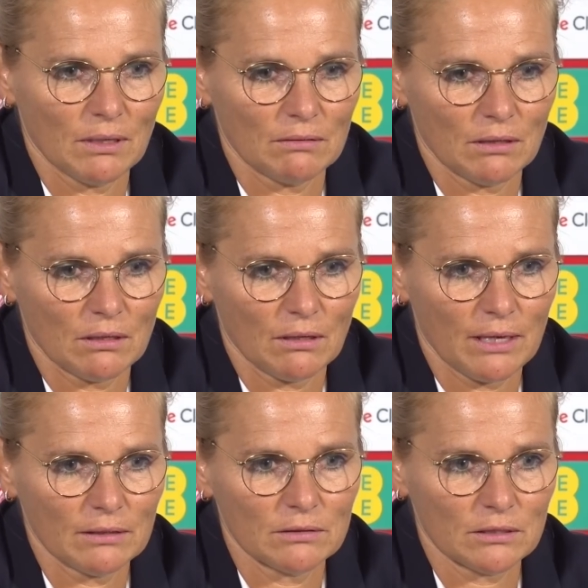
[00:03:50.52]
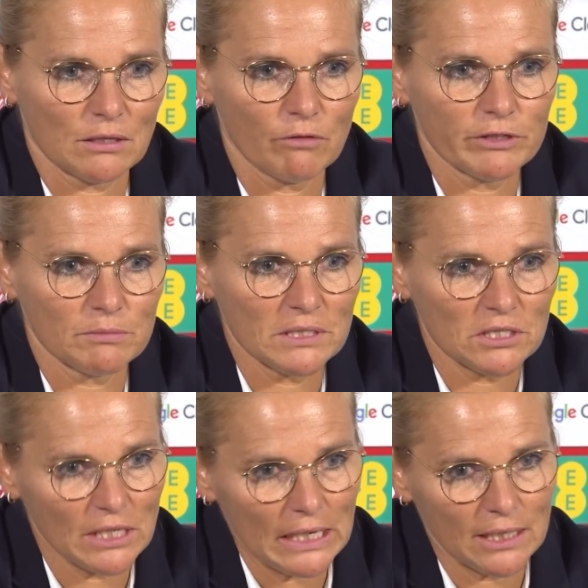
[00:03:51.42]
I think England has always been
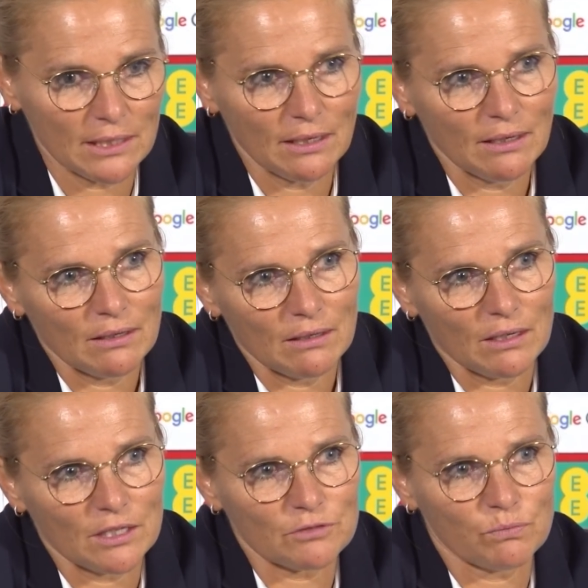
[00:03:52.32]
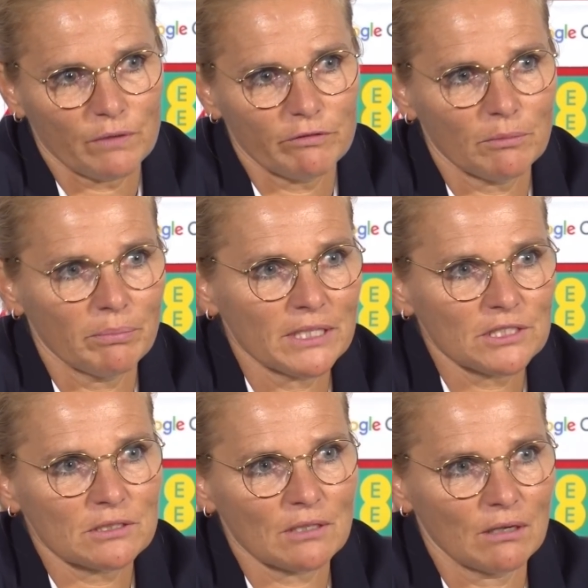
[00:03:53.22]
seen as one of the
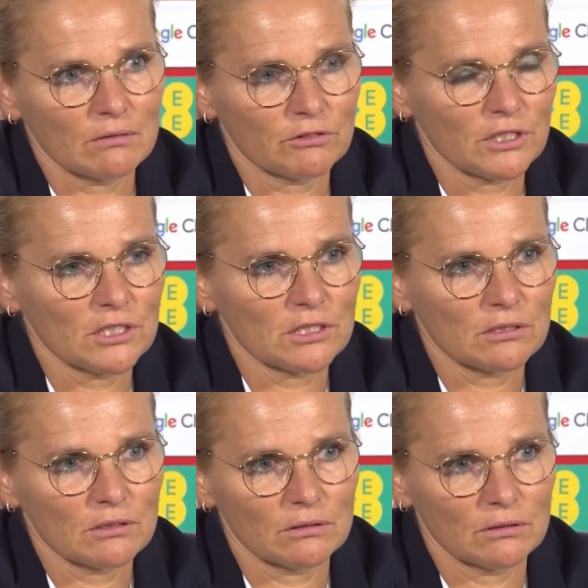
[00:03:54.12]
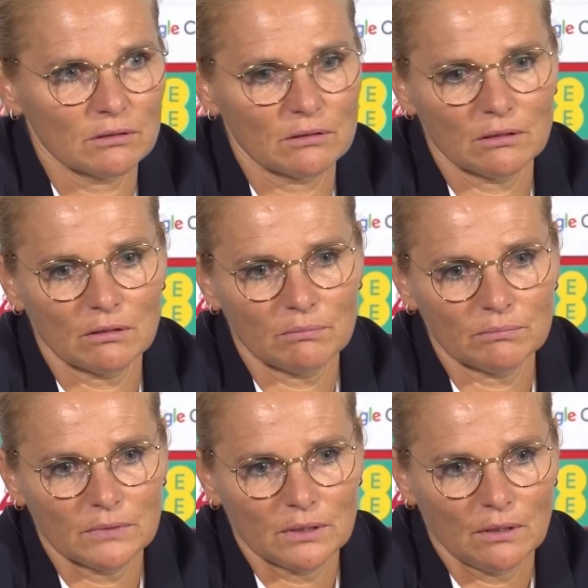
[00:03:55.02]
best countries
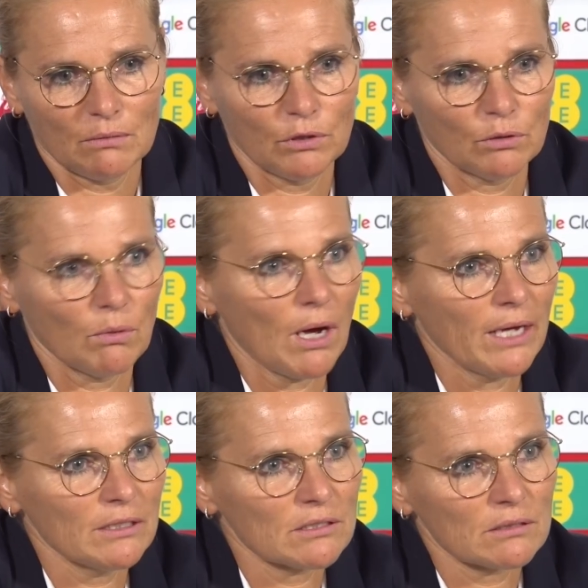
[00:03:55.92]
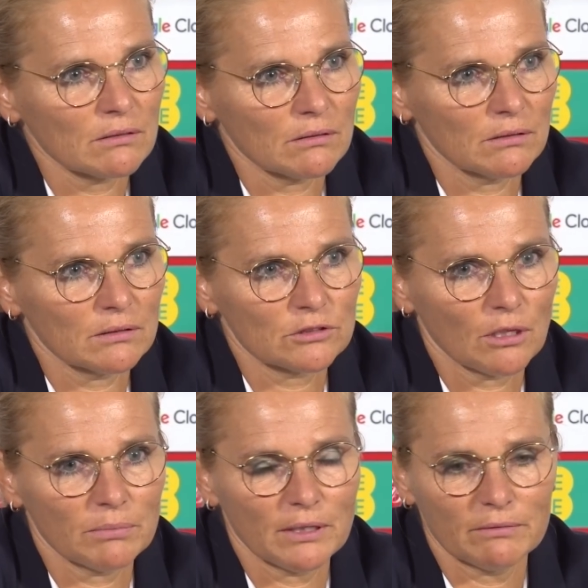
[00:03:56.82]
worldwide,
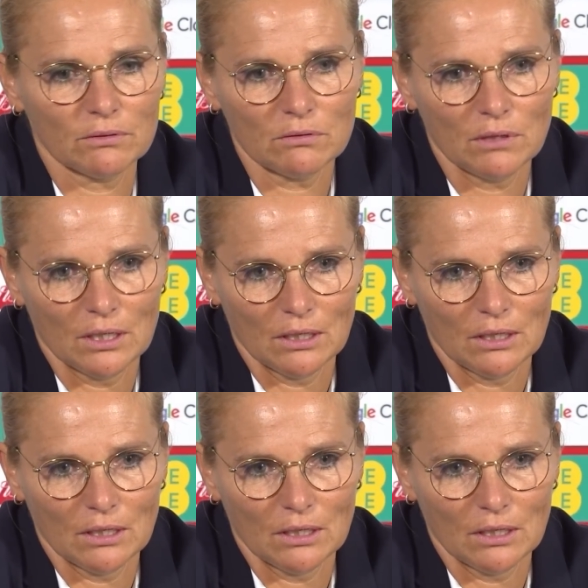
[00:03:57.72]
top level.